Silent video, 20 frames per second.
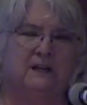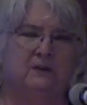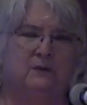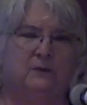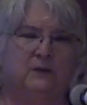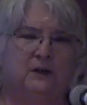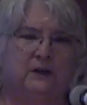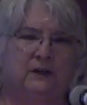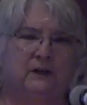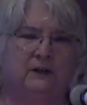
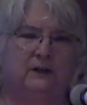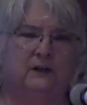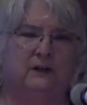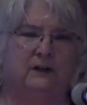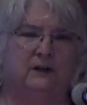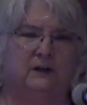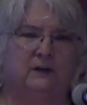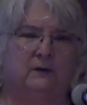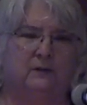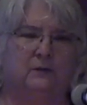
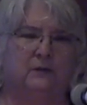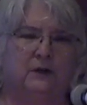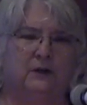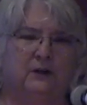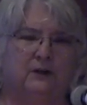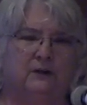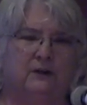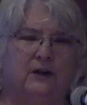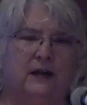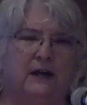
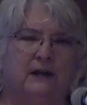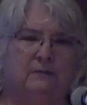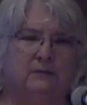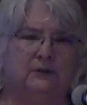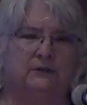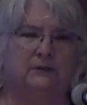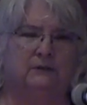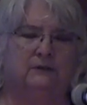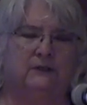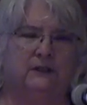you're able
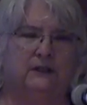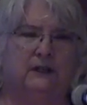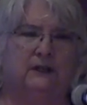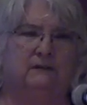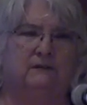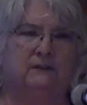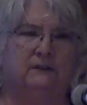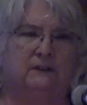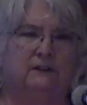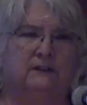to
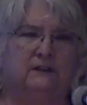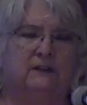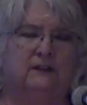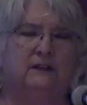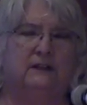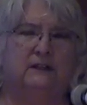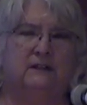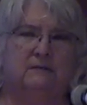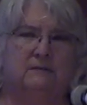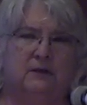recover
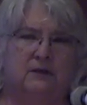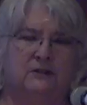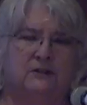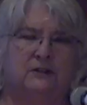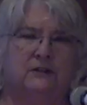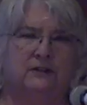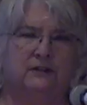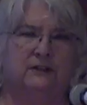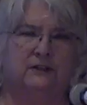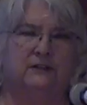
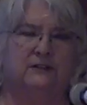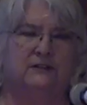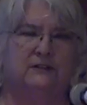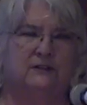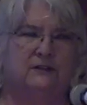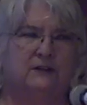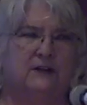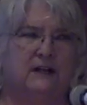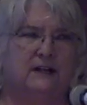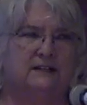emotional
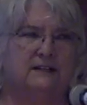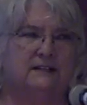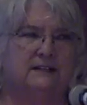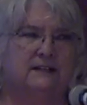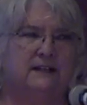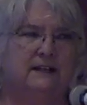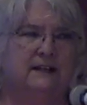distress.